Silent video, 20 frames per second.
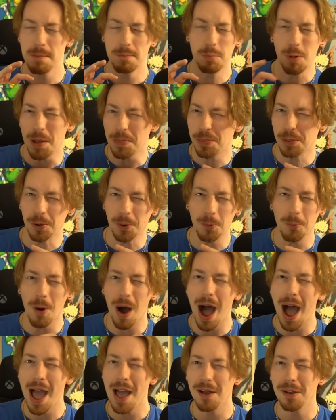Breath of the
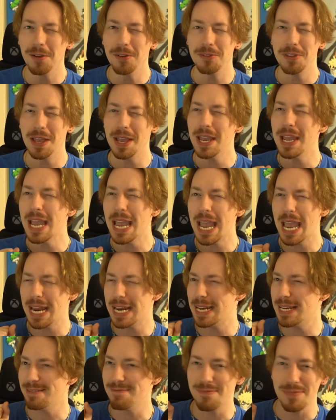Wild
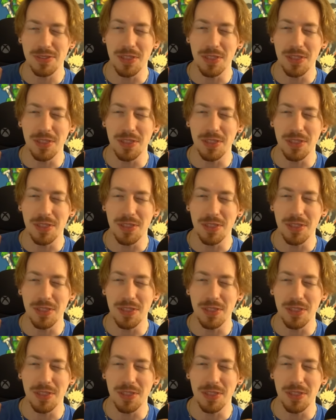and